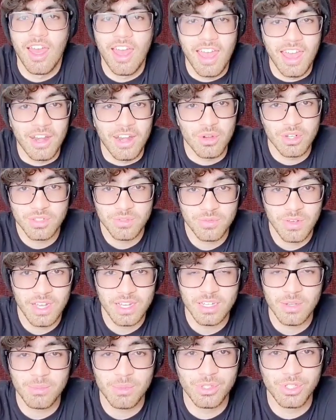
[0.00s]
And ocean
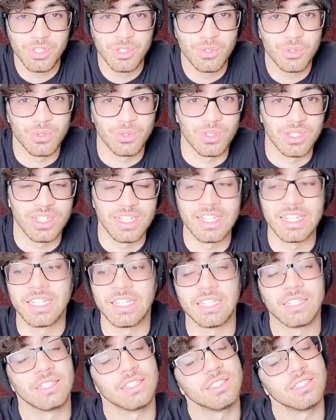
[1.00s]
fact number 2
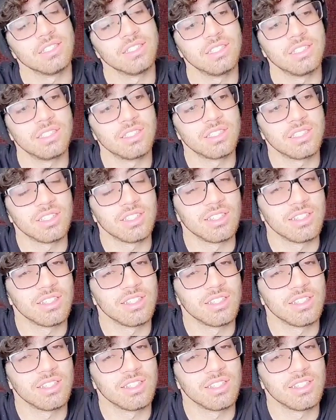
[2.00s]
is...